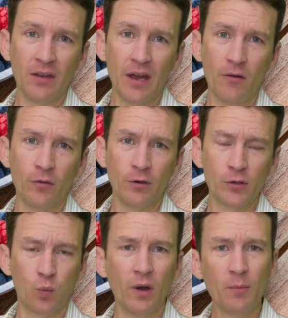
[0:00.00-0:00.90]
Now,
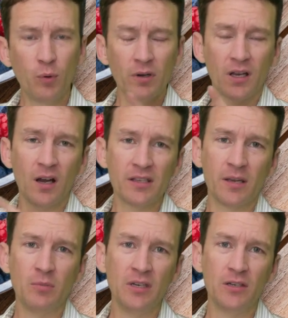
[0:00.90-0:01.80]
there's one important
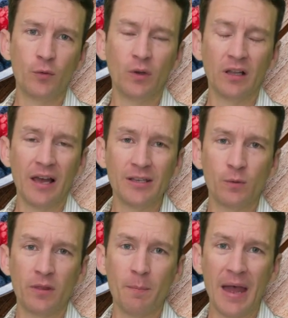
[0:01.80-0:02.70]
concept you need to
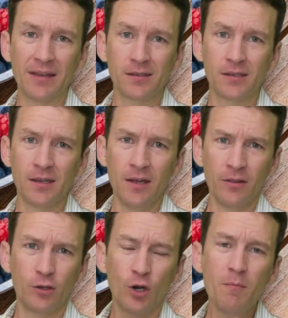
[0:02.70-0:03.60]
realize with masks.
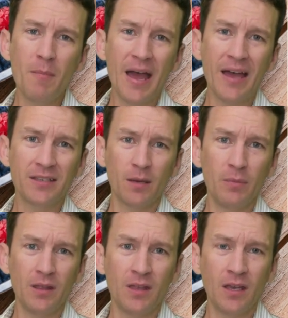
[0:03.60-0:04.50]
The term mask can
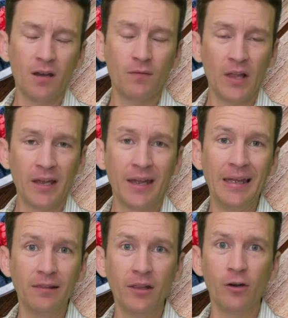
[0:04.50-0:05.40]
be think of like
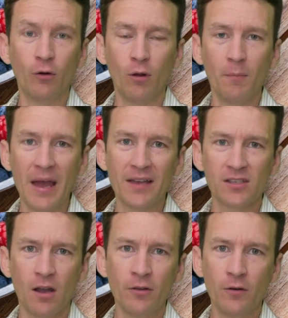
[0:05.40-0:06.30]
a literal
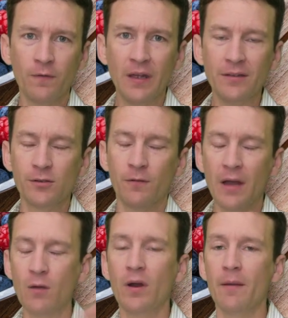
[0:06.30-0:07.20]
mask on your face. So if
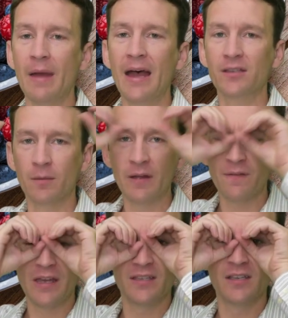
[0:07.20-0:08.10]
I wear a mask on my
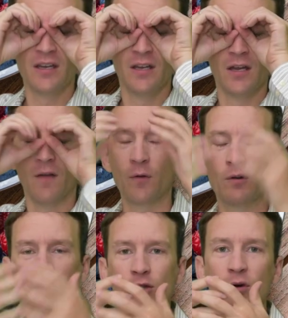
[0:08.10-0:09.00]
face, of
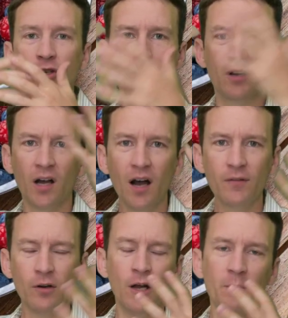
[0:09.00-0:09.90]
course, it's going to
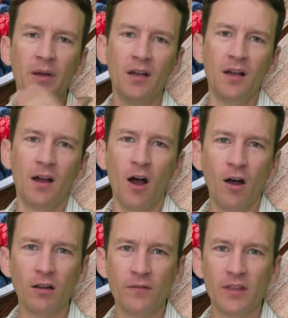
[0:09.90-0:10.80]
cover up
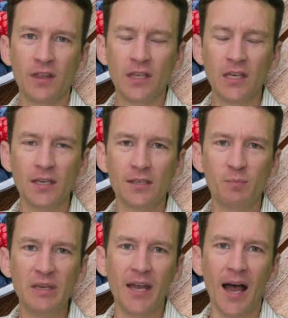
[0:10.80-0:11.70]
all of the things
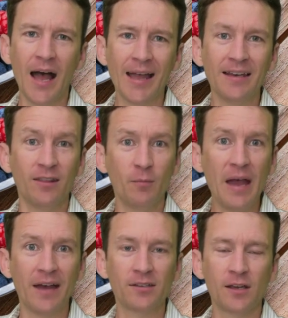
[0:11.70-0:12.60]
behind the
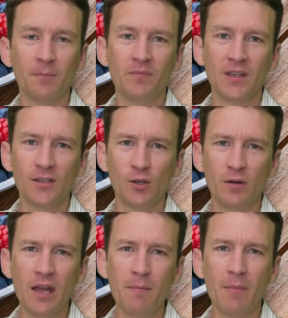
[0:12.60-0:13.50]
mask.
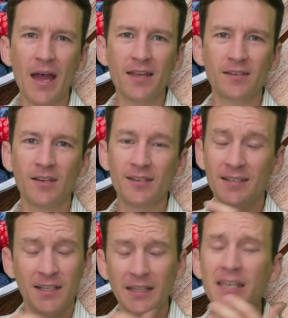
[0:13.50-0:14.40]
So a mask
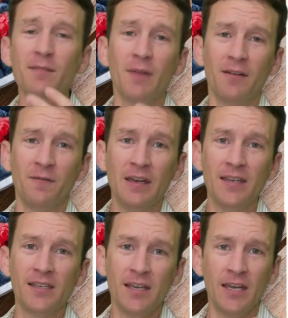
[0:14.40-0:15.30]
doesn't delete my
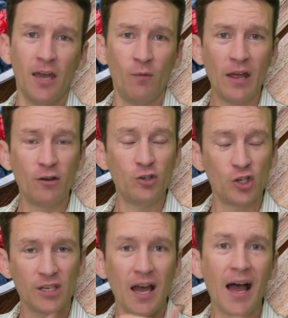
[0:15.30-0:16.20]
face, it rather
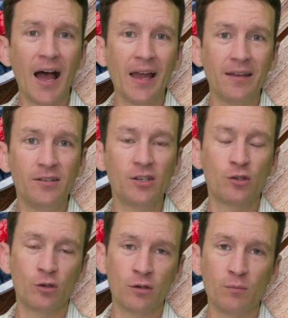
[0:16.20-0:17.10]
just hides
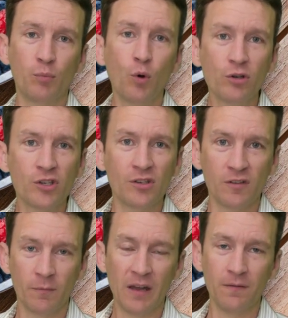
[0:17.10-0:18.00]
certain
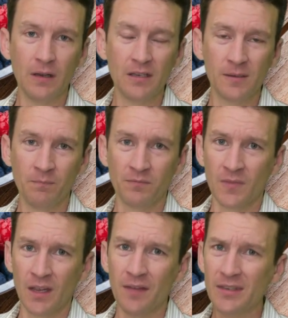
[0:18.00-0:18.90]
portions of my face.
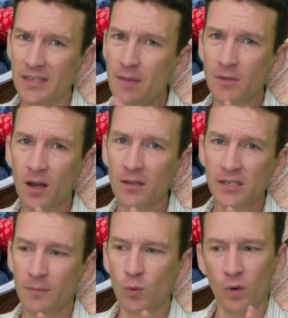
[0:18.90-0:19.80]
And the same
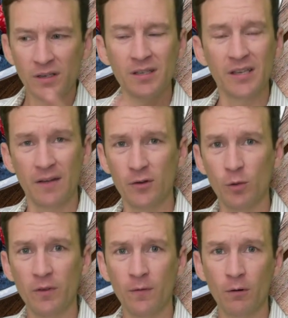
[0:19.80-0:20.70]
concept works inside of Adobe